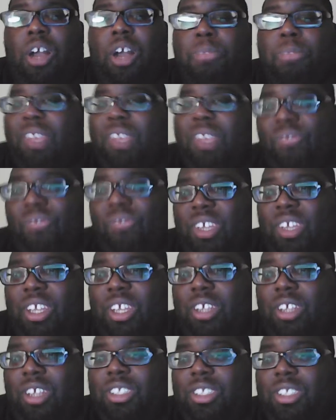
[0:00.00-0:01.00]
Big
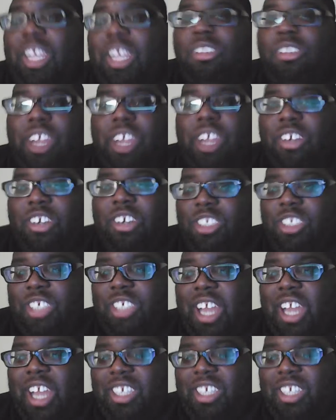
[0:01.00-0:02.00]
V, Taylor Decker just
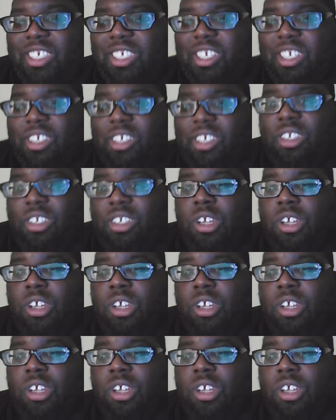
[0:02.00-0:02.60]
got extended.